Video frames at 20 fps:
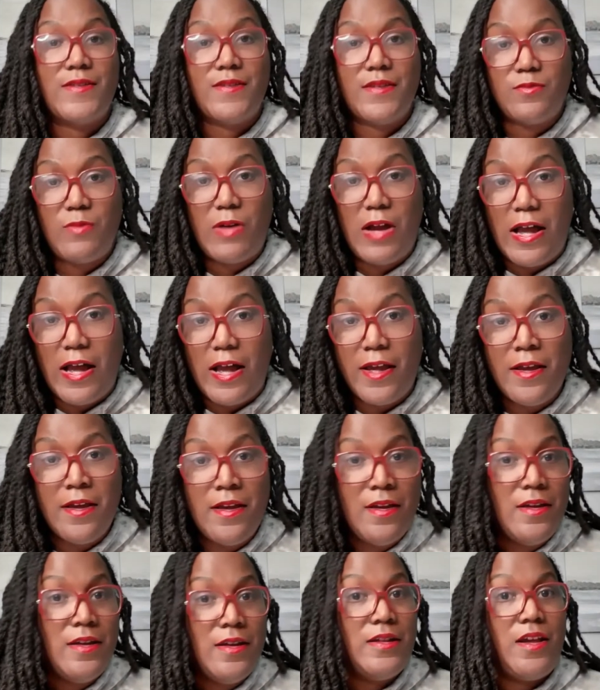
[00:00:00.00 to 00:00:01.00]
why
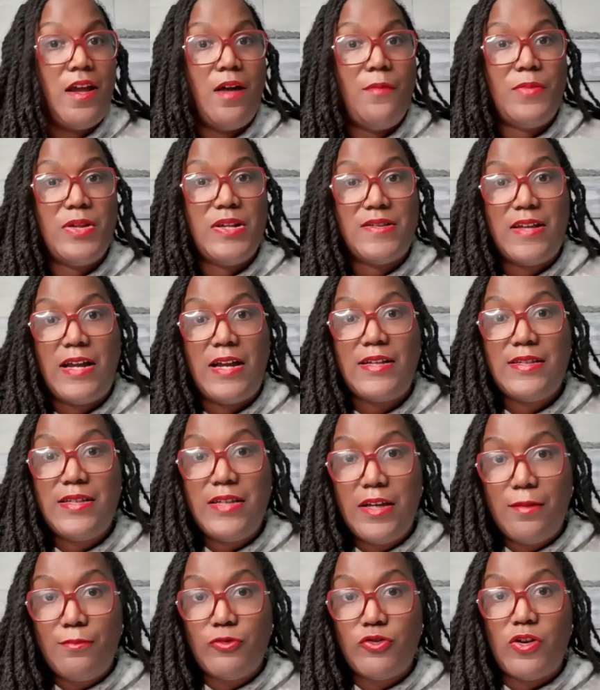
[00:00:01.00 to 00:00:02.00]
companies like
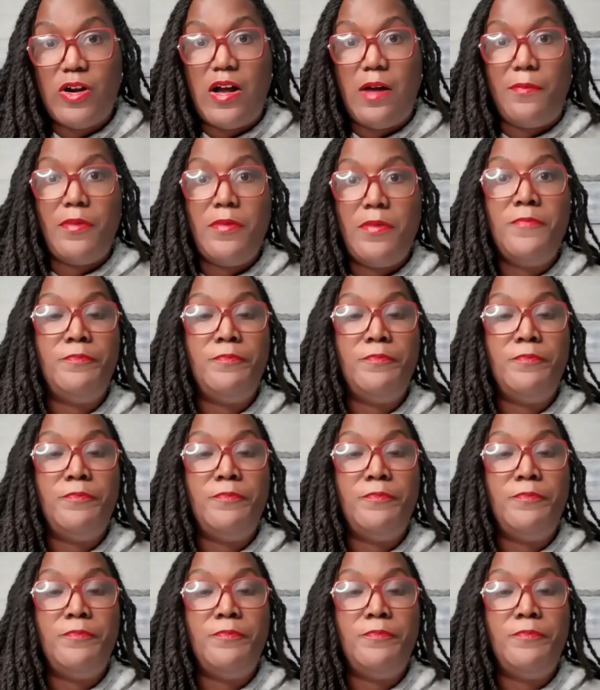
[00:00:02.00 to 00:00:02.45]
Temp Drop